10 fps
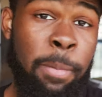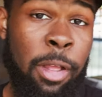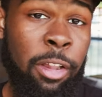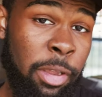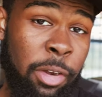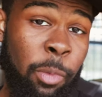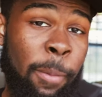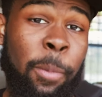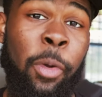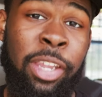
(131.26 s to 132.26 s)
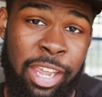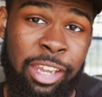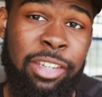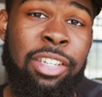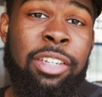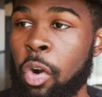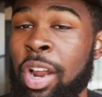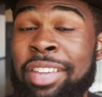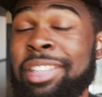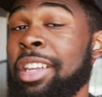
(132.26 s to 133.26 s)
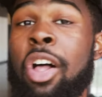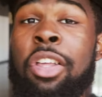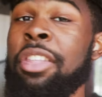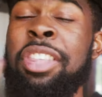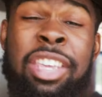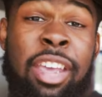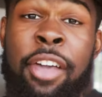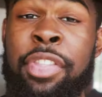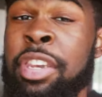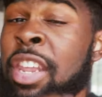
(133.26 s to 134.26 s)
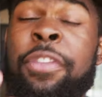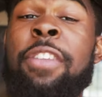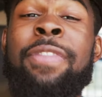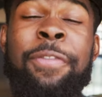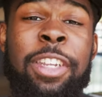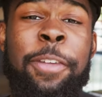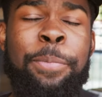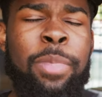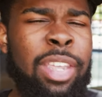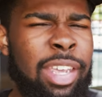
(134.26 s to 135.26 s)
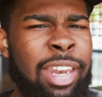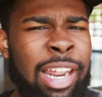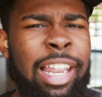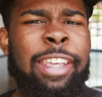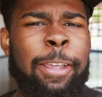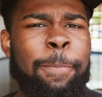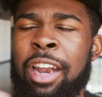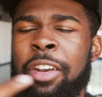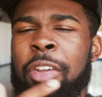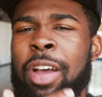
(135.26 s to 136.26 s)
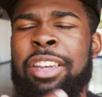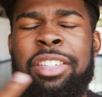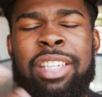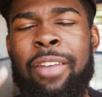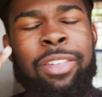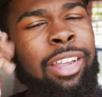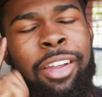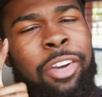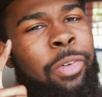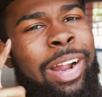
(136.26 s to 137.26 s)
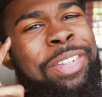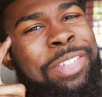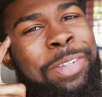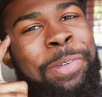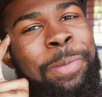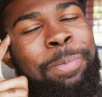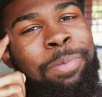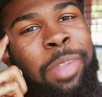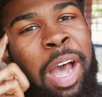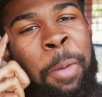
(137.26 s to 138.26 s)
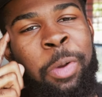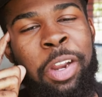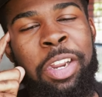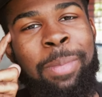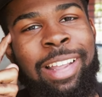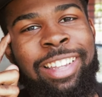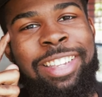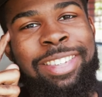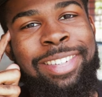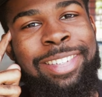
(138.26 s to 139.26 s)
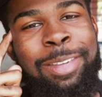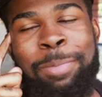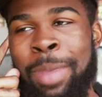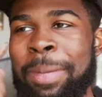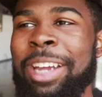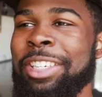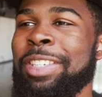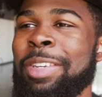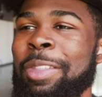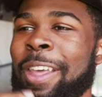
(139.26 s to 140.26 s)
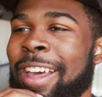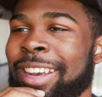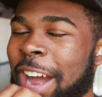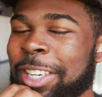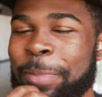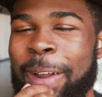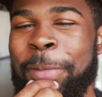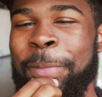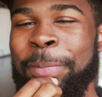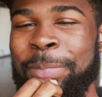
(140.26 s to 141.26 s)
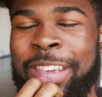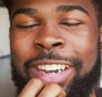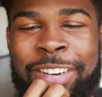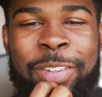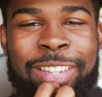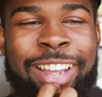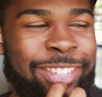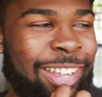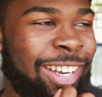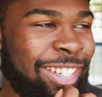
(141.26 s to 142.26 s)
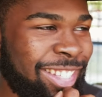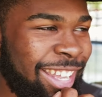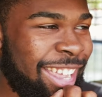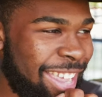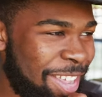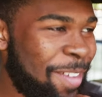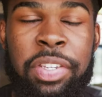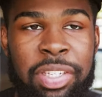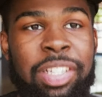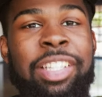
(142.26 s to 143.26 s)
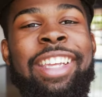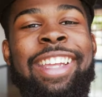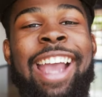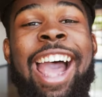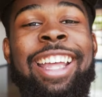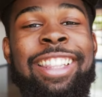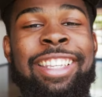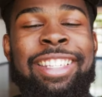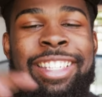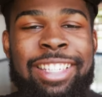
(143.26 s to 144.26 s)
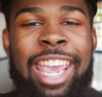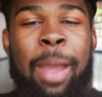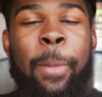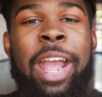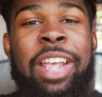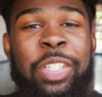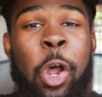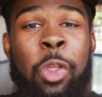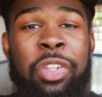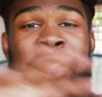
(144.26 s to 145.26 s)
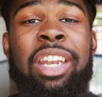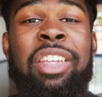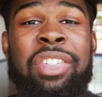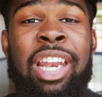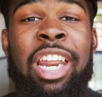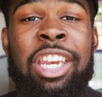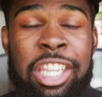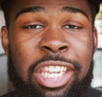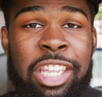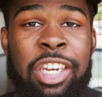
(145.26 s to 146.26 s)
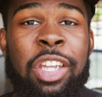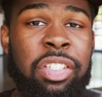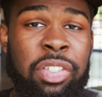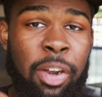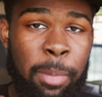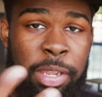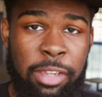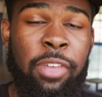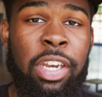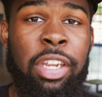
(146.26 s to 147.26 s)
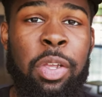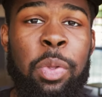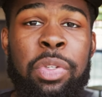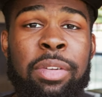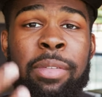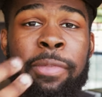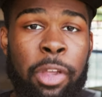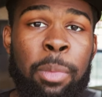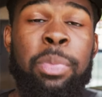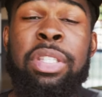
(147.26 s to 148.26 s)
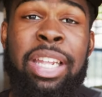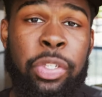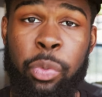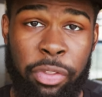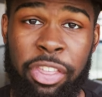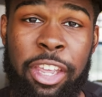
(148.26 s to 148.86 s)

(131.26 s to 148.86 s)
50mm 1.8, or as they call it, the nifty 50. And I like it. I don't know, I just haven't gotten around to upgrading my lens. Maybe I should do that. I should probably get a new lens, honestly. Basically, this camera has all the settings that I need to start making videos and films and that sort of